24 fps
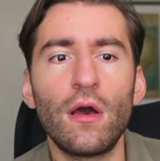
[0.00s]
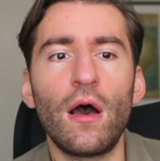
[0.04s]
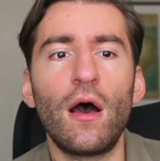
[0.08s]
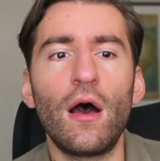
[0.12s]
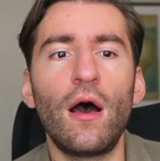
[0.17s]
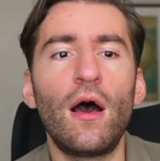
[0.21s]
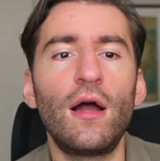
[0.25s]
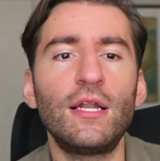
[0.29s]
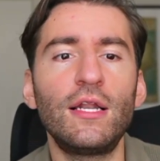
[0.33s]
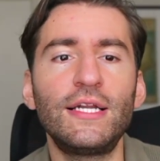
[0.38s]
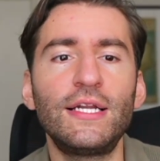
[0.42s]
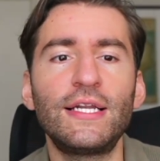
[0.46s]

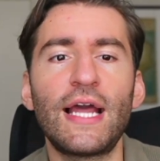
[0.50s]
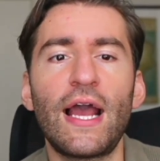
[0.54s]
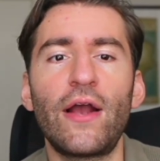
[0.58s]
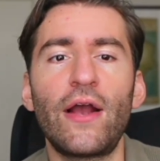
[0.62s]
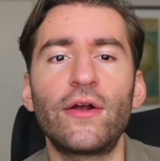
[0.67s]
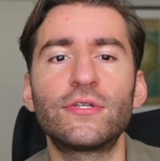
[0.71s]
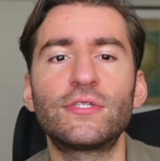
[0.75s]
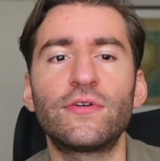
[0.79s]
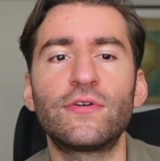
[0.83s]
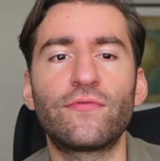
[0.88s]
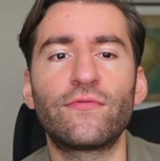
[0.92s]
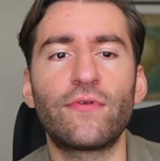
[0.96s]
Early
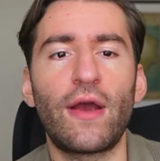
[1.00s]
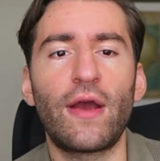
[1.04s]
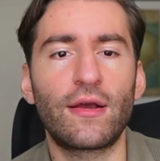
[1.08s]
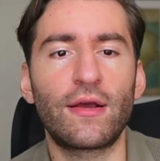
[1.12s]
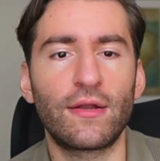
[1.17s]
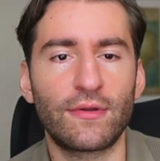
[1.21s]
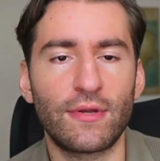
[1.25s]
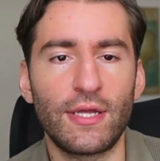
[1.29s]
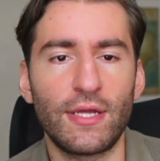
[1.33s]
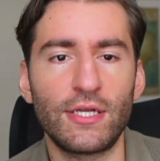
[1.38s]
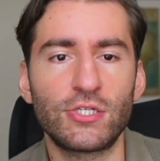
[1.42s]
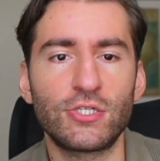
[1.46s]
narrative
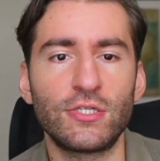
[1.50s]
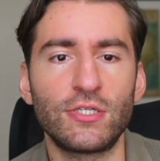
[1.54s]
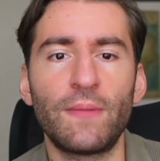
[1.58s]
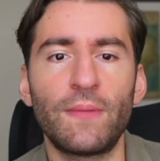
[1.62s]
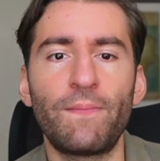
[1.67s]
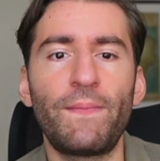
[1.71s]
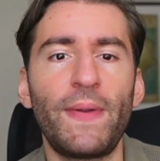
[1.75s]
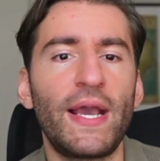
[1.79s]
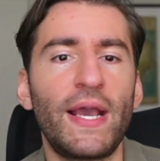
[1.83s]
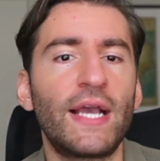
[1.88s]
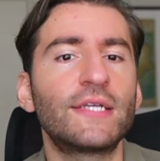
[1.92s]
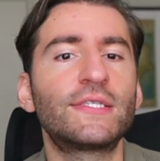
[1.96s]
recognition. The
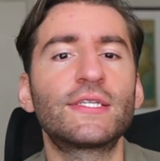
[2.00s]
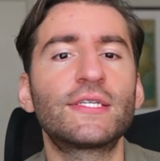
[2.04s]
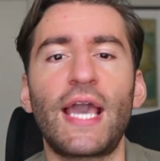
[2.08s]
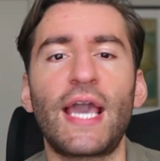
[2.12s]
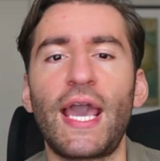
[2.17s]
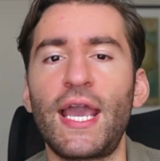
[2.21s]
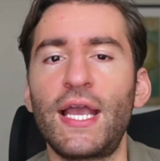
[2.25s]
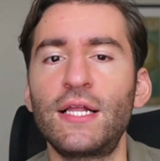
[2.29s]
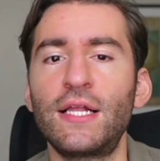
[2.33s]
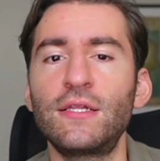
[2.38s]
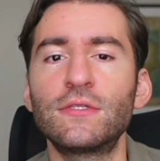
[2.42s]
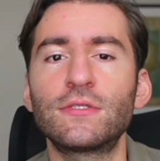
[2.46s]
biggest
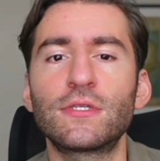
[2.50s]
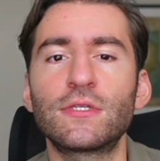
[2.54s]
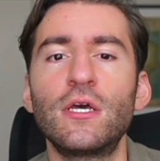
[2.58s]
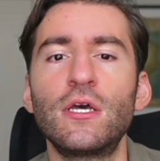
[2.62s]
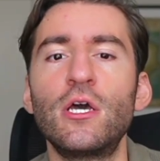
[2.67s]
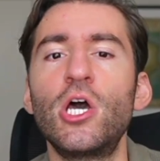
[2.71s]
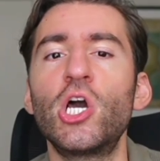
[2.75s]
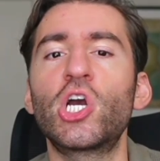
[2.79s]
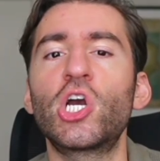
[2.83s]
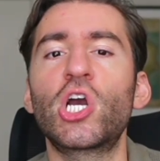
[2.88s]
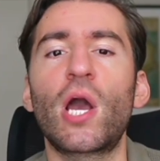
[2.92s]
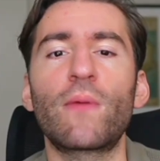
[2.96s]
gains
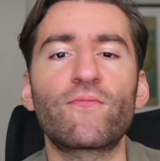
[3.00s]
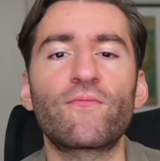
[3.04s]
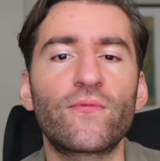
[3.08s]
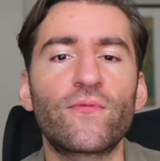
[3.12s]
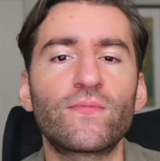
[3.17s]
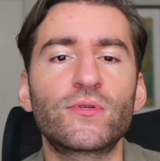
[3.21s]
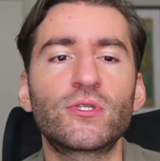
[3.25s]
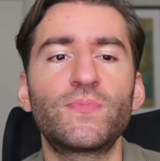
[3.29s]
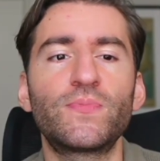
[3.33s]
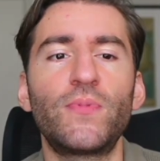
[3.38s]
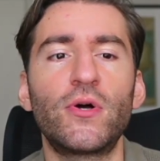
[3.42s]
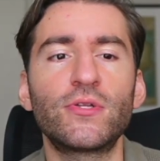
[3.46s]
come
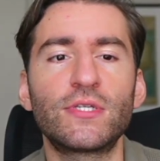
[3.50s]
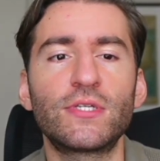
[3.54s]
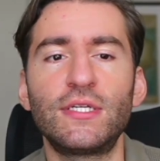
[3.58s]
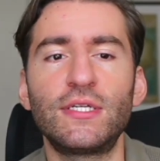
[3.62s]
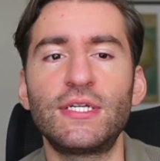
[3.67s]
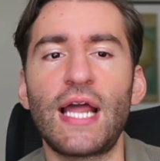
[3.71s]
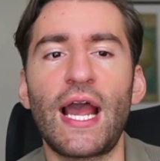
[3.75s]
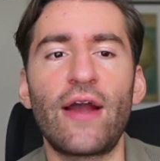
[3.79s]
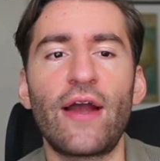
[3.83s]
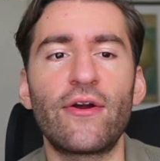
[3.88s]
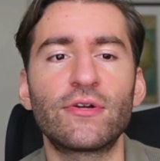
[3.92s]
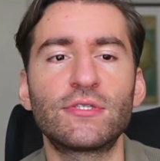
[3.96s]
from spotting
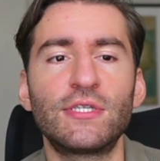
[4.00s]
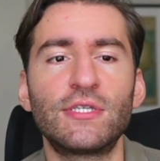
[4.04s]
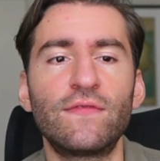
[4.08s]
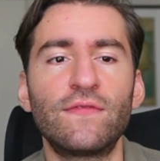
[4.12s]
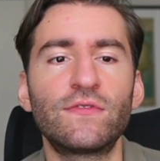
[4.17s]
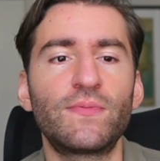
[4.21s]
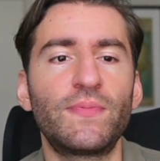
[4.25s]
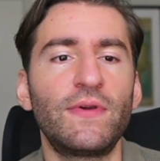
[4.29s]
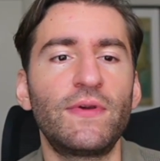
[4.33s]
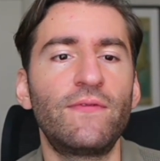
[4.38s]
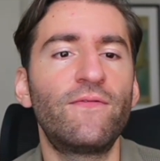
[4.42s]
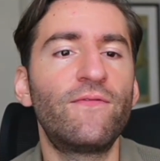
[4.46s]

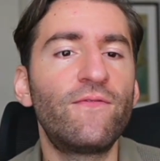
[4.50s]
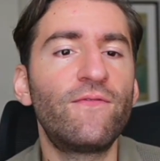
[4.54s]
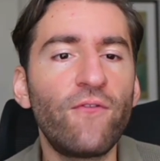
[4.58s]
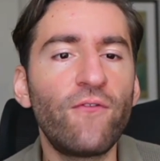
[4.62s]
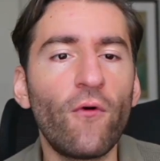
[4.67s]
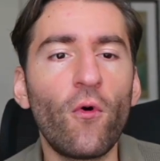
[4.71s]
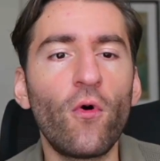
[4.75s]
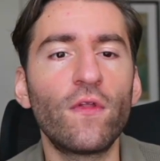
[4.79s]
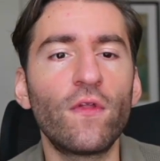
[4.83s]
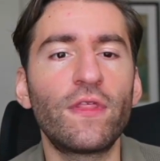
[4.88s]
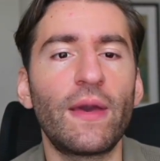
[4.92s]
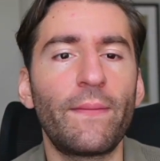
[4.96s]
narratives
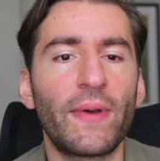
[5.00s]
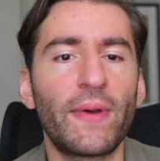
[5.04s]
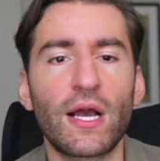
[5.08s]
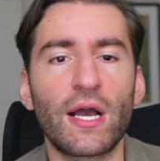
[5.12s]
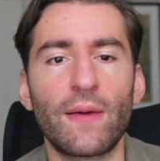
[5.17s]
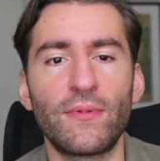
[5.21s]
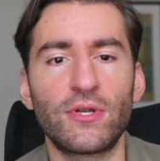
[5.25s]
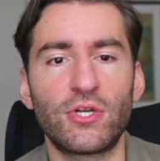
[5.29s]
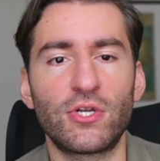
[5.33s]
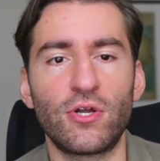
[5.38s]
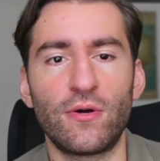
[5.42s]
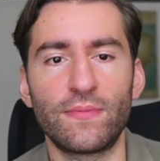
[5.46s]
before they
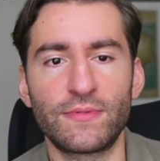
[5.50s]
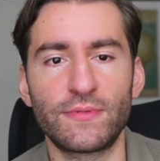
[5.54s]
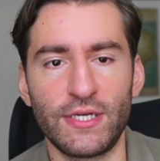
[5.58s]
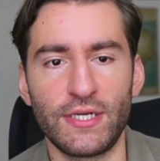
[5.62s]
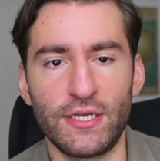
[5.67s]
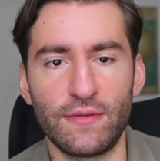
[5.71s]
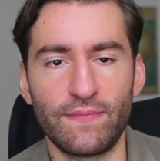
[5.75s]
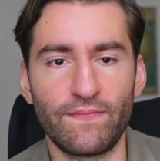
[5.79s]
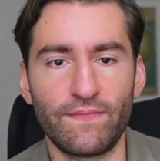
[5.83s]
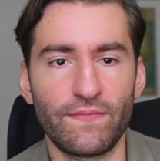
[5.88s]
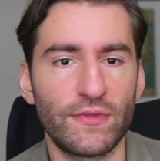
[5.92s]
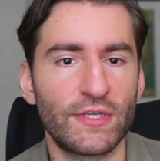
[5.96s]
become adopted.
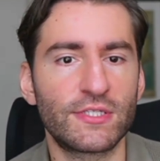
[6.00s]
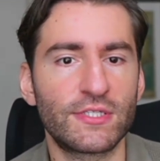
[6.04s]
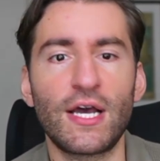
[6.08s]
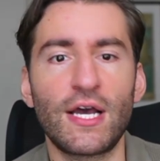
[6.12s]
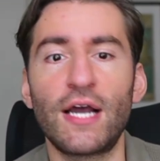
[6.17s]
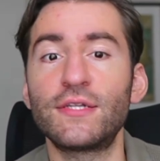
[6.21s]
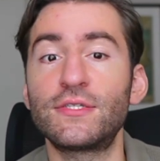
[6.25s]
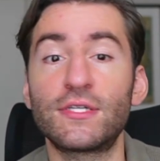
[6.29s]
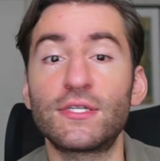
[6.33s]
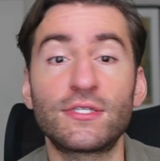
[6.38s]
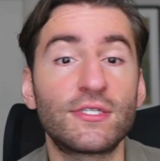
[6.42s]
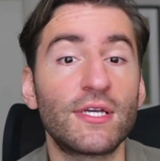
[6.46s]
The
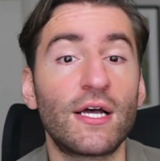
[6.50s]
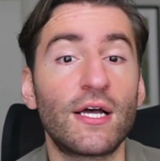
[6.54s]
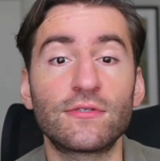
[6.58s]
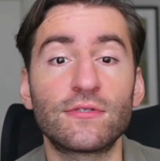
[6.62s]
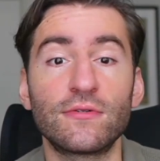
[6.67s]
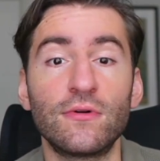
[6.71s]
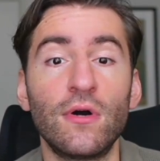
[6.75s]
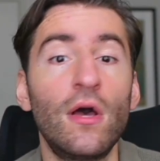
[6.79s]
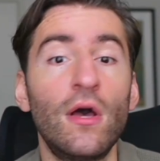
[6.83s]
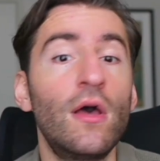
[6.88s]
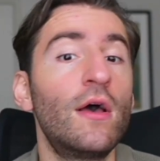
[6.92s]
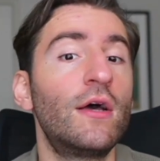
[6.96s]
signs are
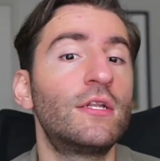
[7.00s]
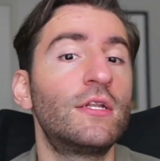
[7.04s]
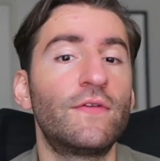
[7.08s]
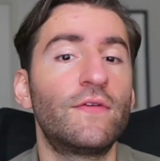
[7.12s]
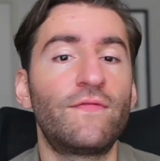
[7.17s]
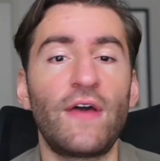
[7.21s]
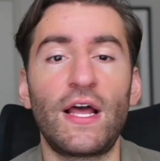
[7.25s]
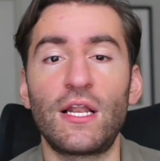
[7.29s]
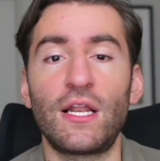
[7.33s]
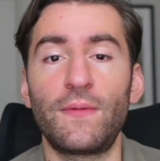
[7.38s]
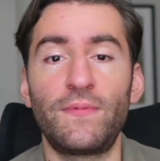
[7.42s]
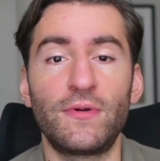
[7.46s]
subtle.
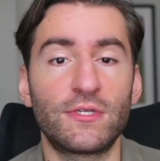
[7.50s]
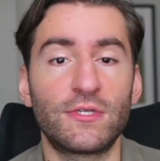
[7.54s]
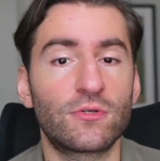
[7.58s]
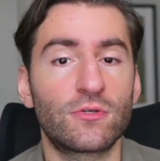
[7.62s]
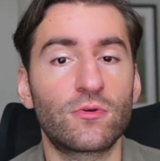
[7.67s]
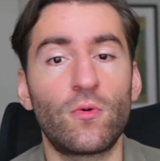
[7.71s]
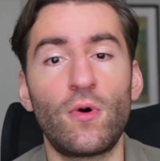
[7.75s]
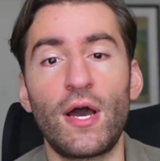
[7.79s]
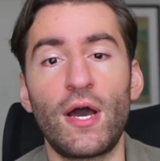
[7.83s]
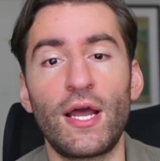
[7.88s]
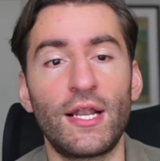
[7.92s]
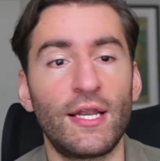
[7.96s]
Developers
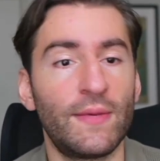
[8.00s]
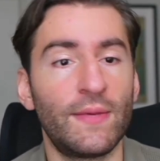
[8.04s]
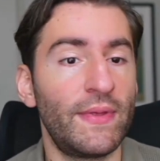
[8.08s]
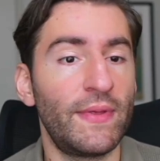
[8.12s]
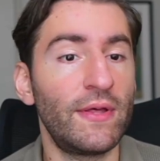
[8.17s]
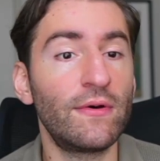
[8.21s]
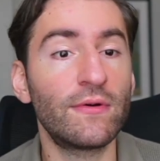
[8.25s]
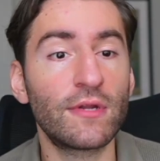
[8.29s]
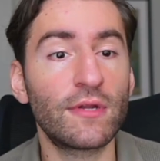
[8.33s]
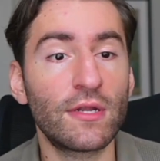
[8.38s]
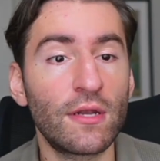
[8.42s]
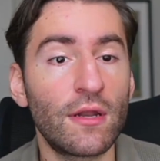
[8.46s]
quietly
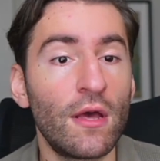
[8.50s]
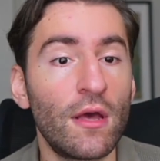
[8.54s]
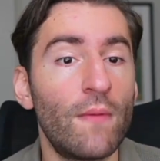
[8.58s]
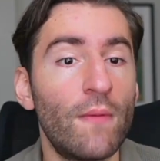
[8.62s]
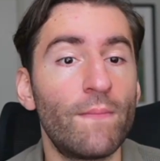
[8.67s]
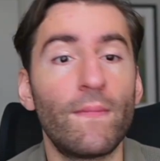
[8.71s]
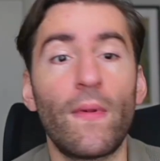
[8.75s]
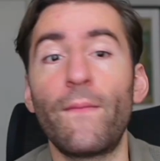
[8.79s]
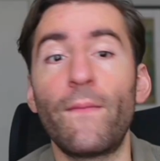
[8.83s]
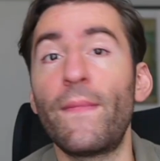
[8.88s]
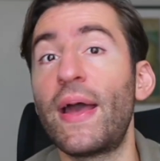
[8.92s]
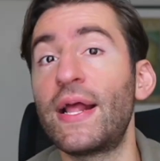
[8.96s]
building,
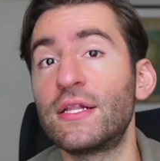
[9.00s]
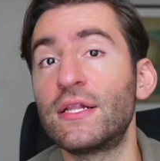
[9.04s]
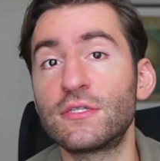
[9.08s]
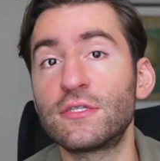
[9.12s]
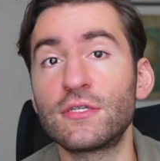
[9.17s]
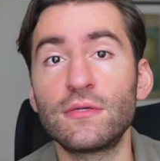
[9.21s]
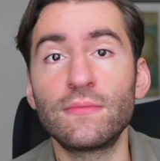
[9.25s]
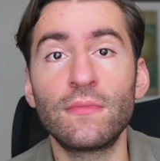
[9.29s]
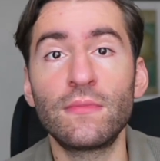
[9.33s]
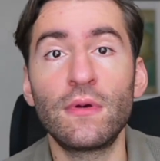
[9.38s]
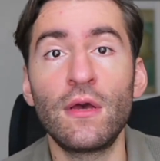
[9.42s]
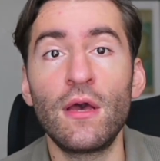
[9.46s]

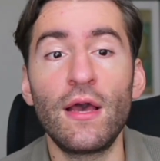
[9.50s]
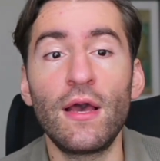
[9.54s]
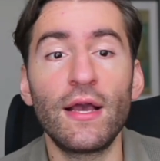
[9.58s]
momentum,